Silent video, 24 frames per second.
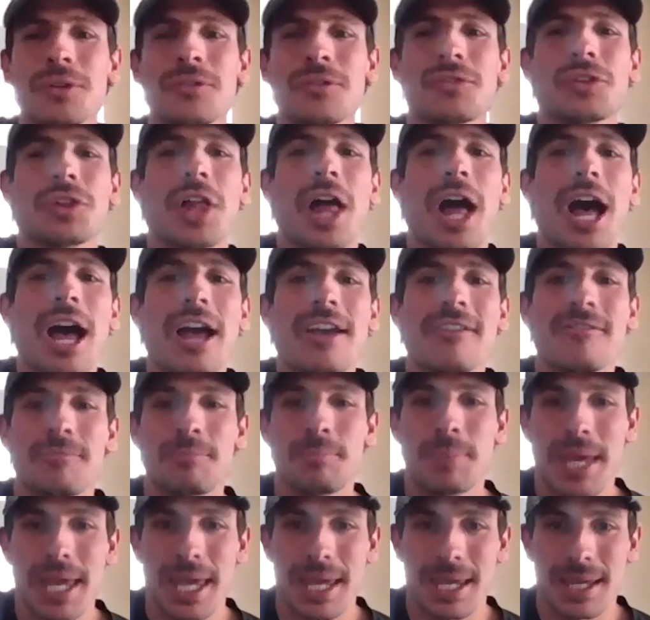of live
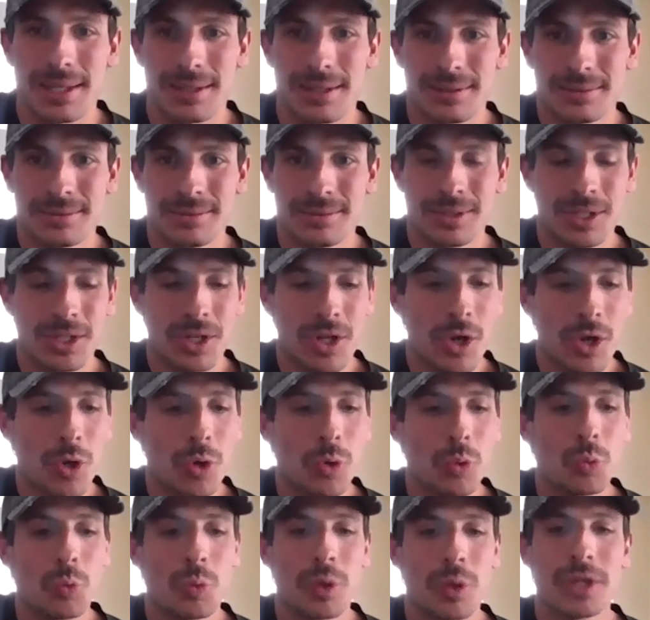bait,
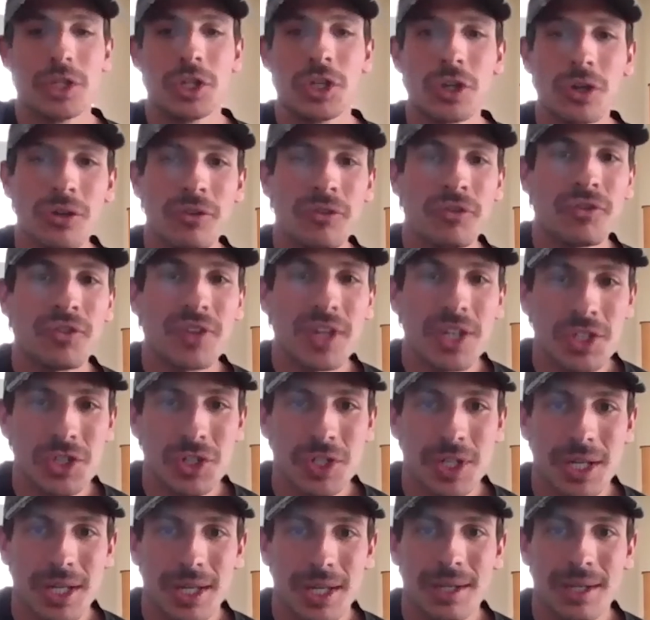when you're
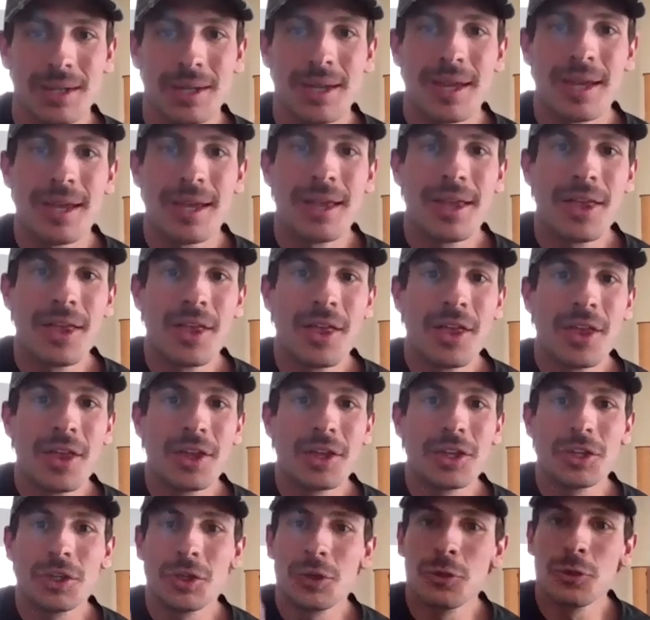fishing,
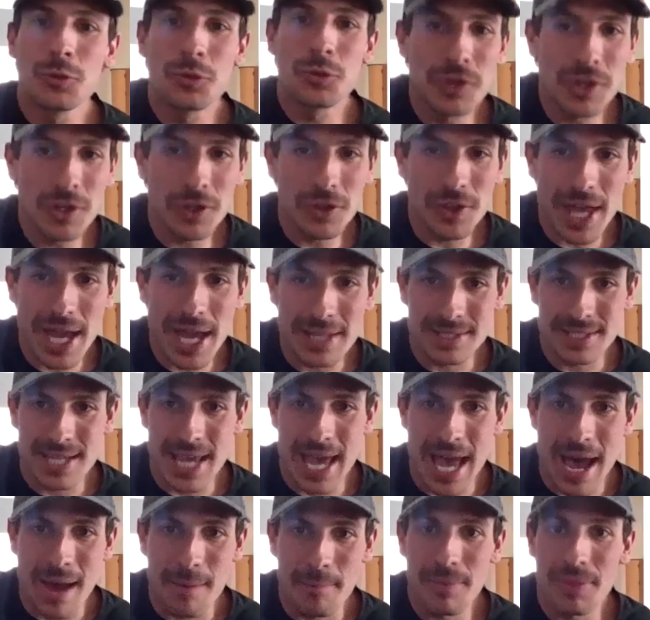you feel that
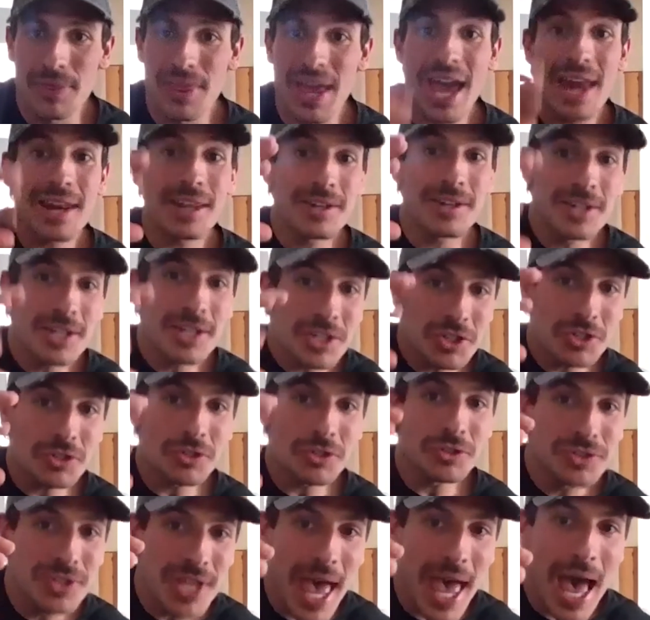tap. That
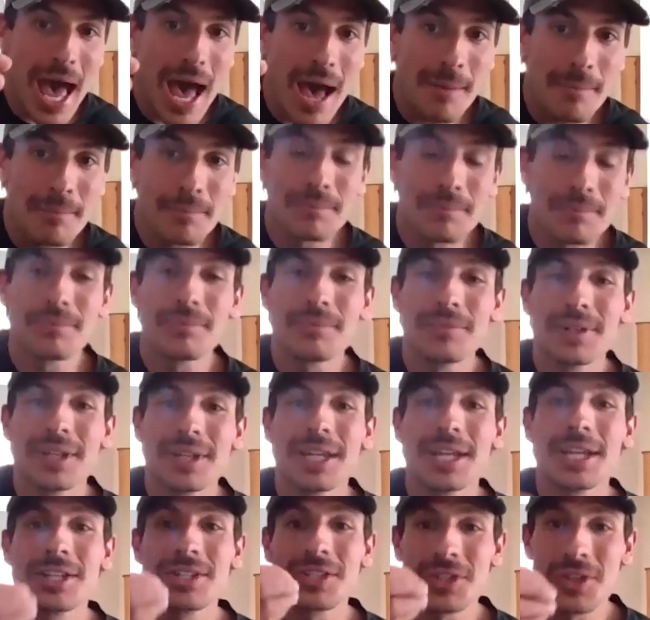initial tap
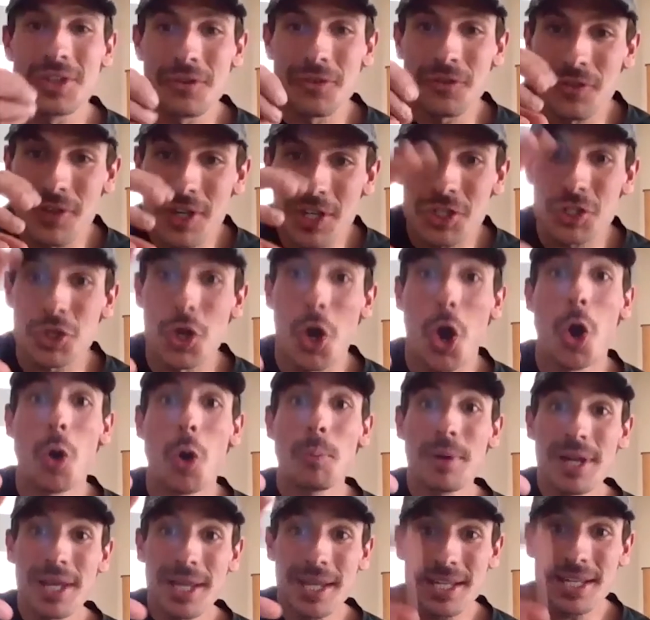is the fish
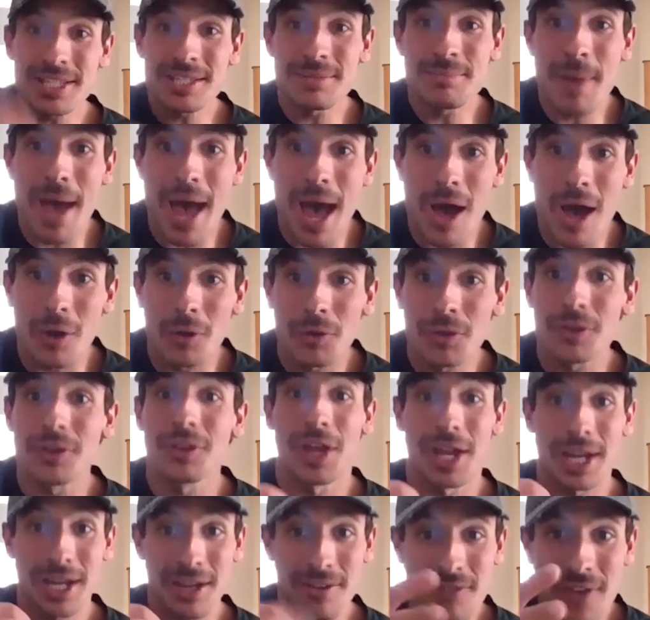opening its mouth
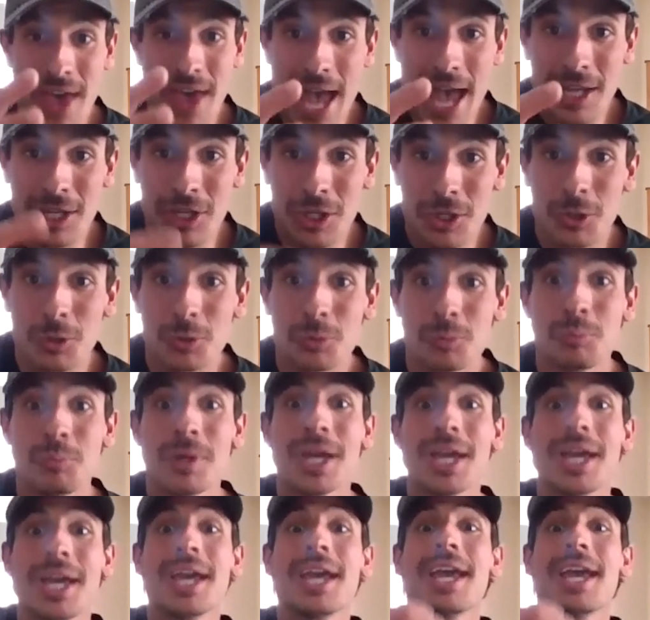like a vacuum
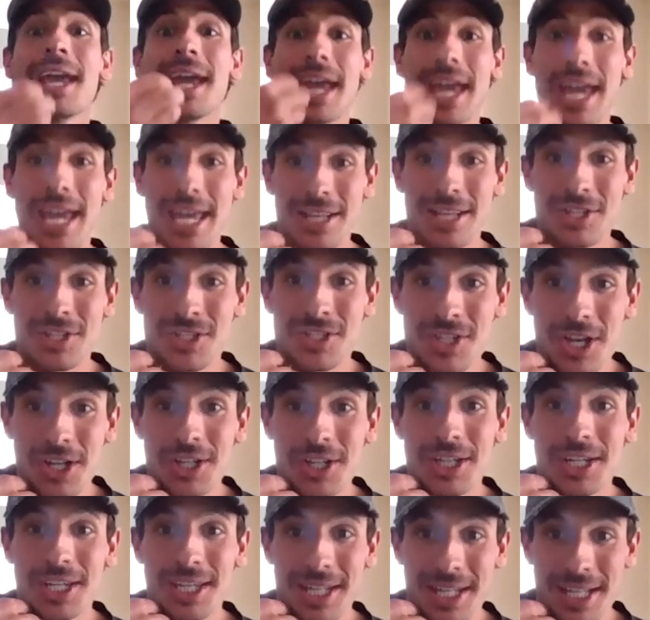and
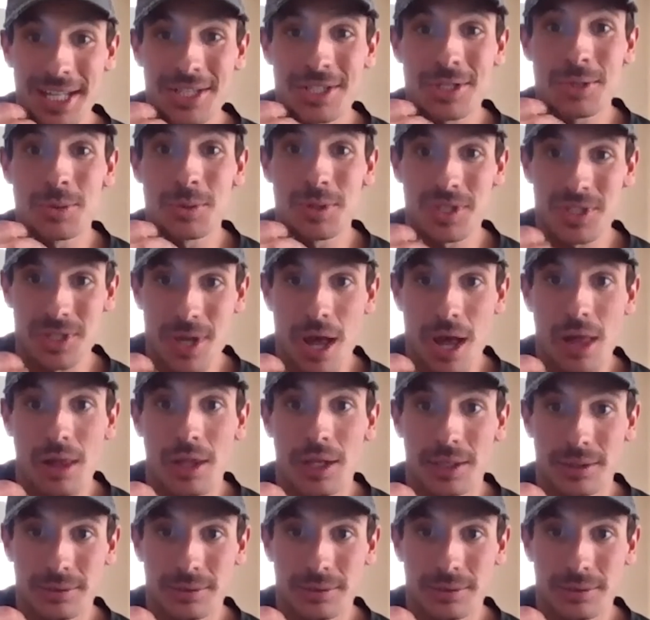sucking it into its gullet.